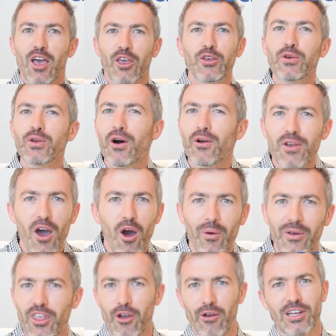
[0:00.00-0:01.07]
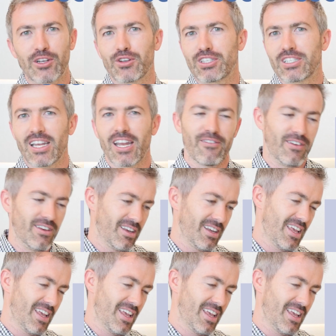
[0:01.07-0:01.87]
You don't know what they're interested in.